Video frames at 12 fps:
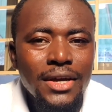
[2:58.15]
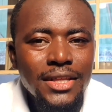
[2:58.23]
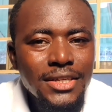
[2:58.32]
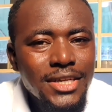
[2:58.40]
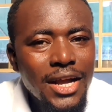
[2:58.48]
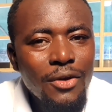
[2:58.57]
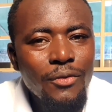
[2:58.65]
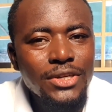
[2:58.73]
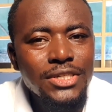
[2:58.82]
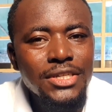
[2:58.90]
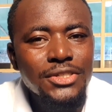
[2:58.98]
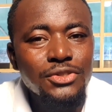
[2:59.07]
The second
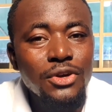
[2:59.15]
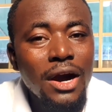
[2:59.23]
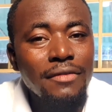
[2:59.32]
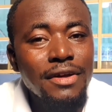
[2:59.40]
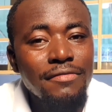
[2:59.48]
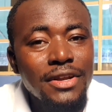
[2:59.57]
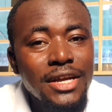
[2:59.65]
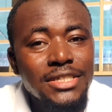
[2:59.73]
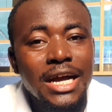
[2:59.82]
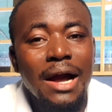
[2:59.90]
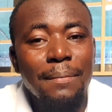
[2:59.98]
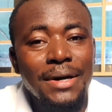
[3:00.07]
question is, do you have the
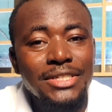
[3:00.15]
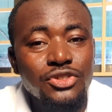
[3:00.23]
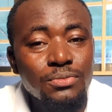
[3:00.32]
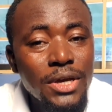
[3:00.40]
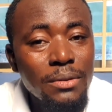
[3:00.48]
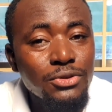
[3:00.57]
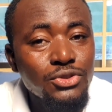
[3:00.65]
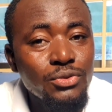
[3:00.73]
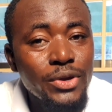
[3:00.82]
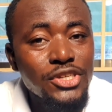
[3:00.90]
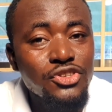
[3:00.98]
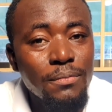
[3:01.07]
financial capacity to be able to raise your